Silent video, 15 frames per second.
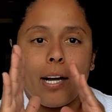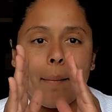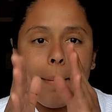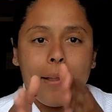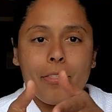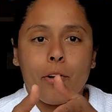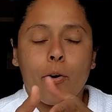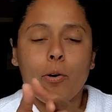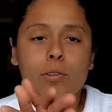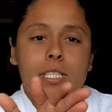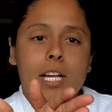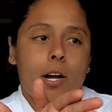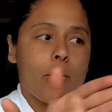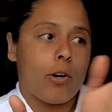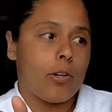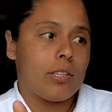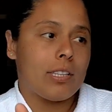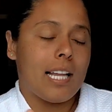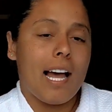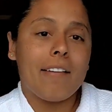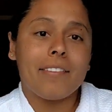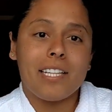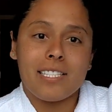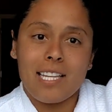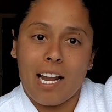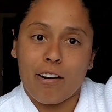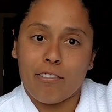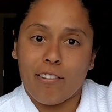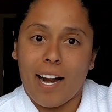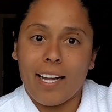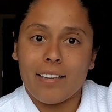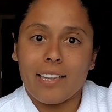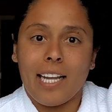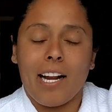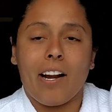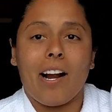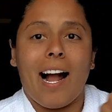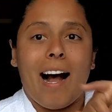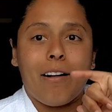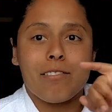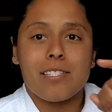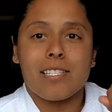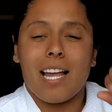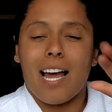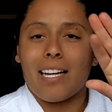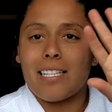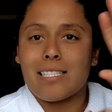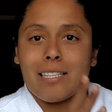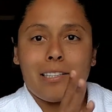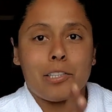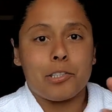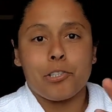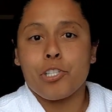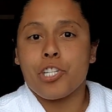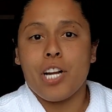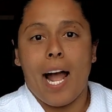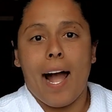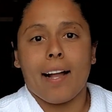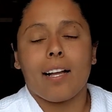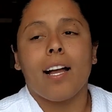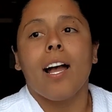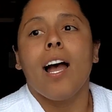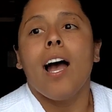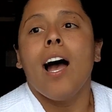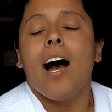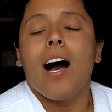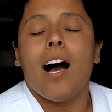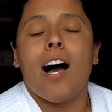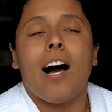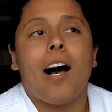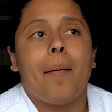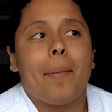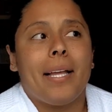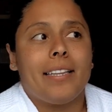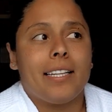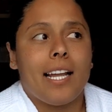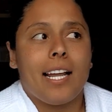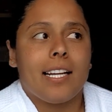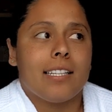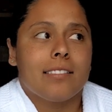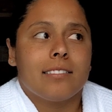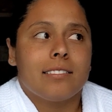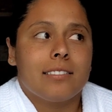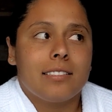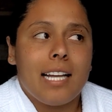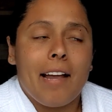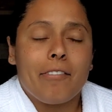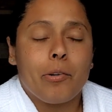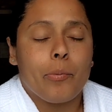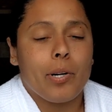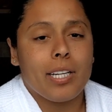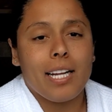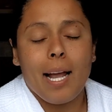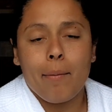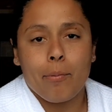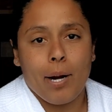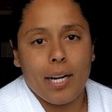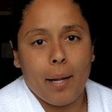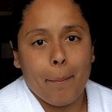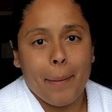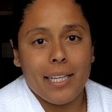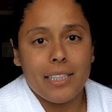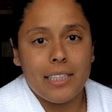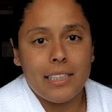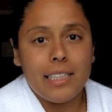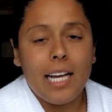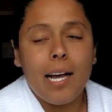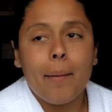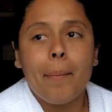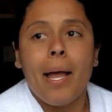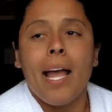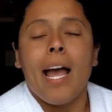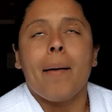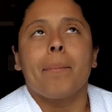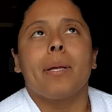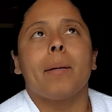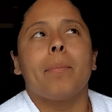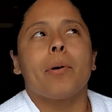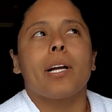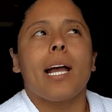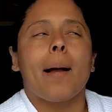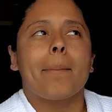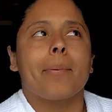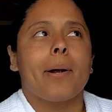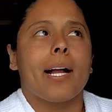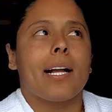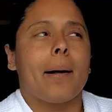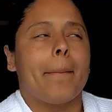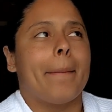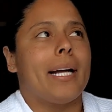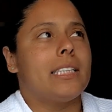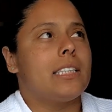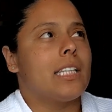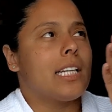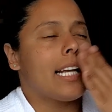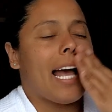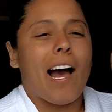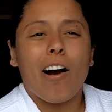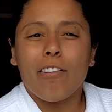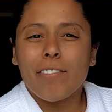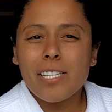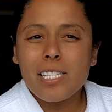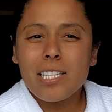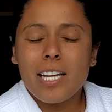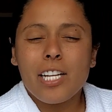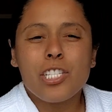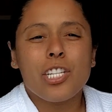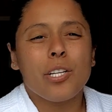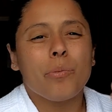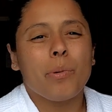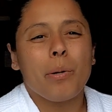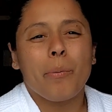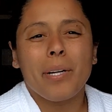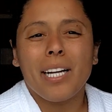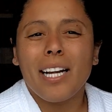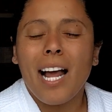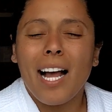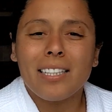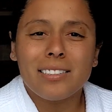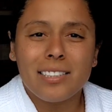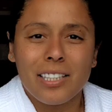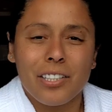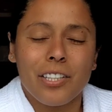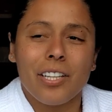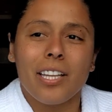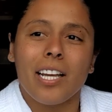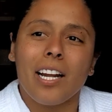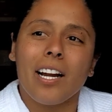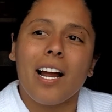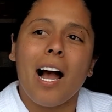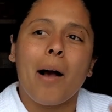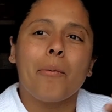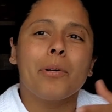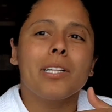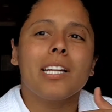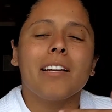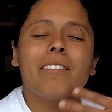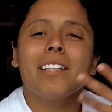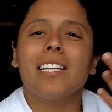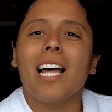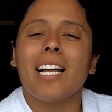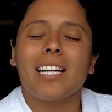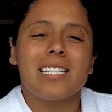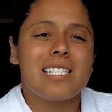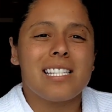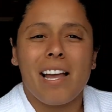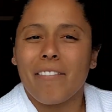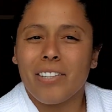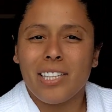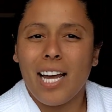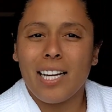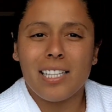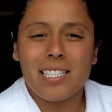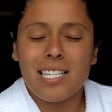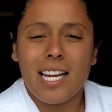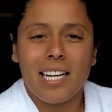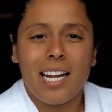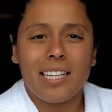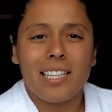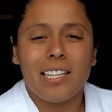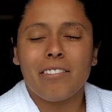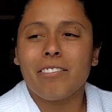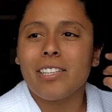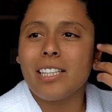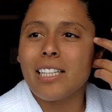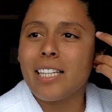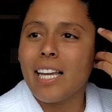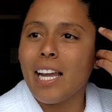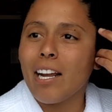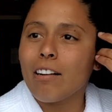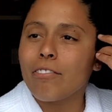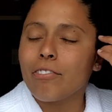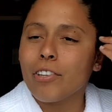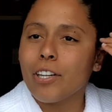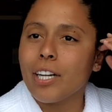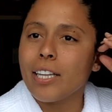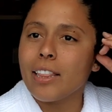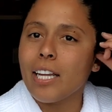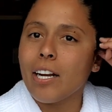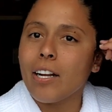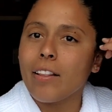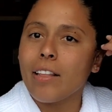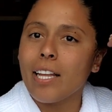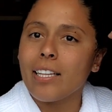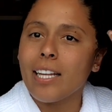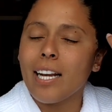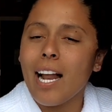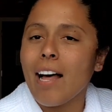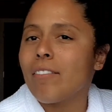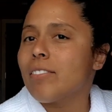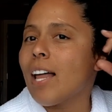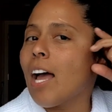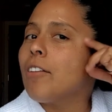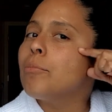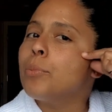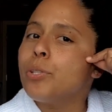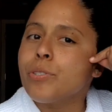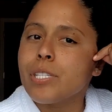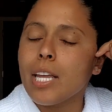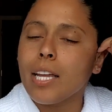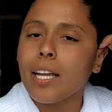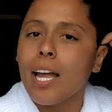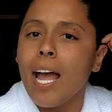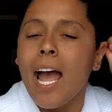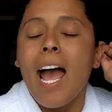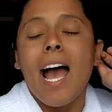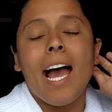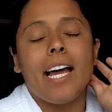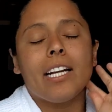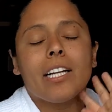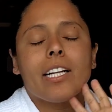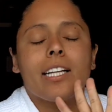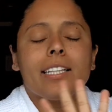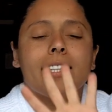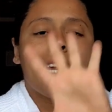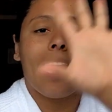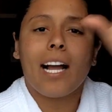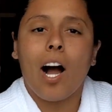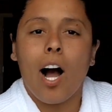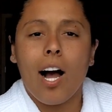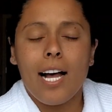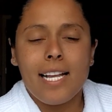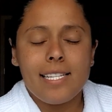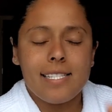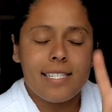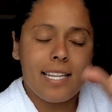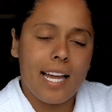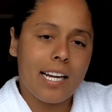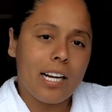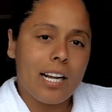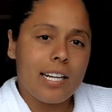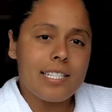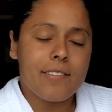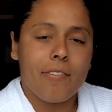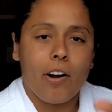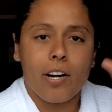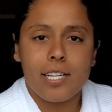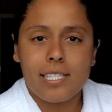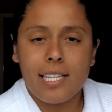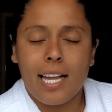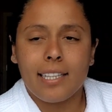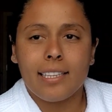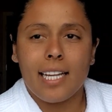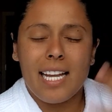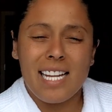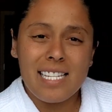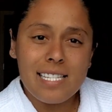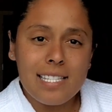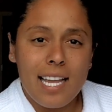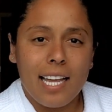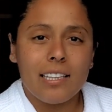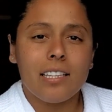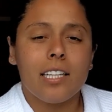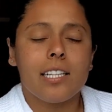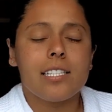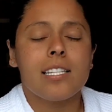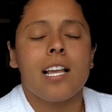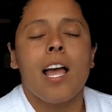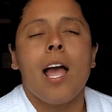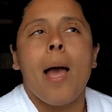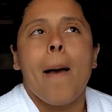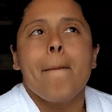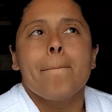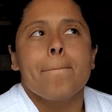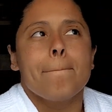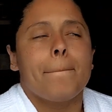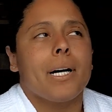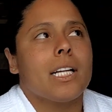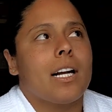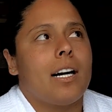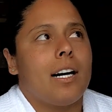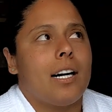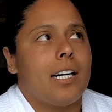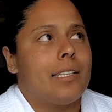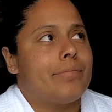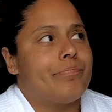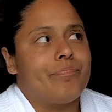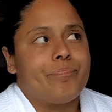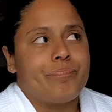come out the hotel, go left, it's like right there outside. It's a little shack. And everyone kept recommending them. People kept recommending Elvis Kitchen. We went and had dinner there. I would give it like a 7 out of 10. I didn't really care for it there. They did have live music and a good like aesthetic as far as like the inside looks, but I